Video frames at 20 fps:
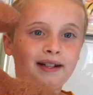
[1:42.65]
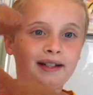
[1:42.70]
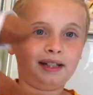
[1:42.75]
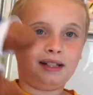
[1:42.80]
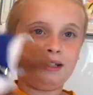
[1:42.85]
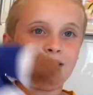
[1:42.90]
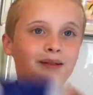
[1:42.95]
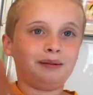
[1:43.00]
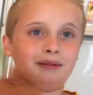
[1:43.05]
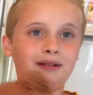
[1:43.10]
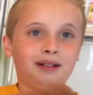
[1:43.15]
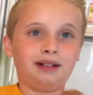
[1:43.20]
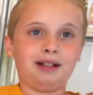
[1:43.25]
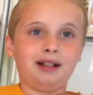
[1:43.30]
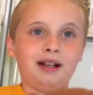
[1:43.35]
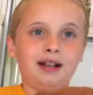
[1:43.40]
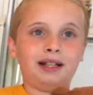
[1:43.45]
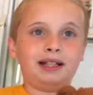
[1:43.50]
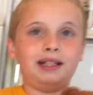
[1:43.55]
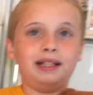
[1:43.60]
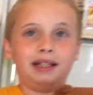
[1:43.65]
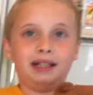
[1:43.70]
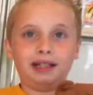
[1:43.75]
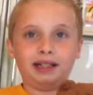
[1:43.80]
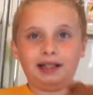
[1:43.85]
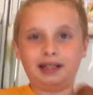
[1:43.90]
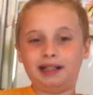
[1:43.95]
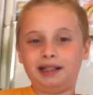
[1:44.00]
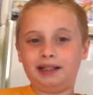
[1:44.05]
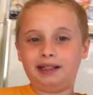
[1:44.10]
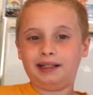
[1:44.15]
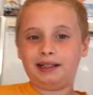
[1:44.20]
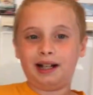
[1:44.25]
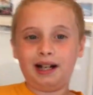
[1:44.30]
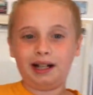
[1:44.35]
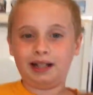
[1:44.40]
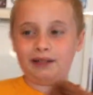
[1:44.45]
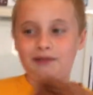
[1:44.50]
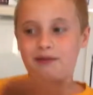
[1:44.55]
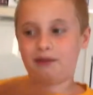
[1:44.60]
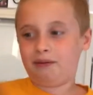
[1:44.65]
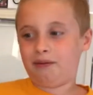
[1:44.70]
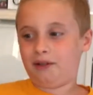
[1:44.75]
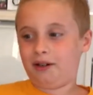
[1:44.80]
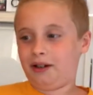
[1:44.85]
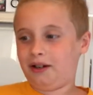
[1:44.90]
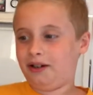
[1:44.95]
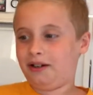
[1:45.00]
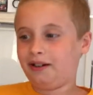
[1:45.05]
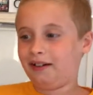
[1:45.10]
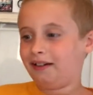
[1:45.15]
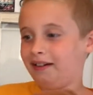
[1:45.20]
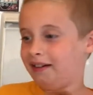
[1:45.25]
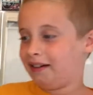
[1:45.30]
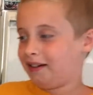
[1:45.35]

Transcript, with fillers: He's he, he's not even one.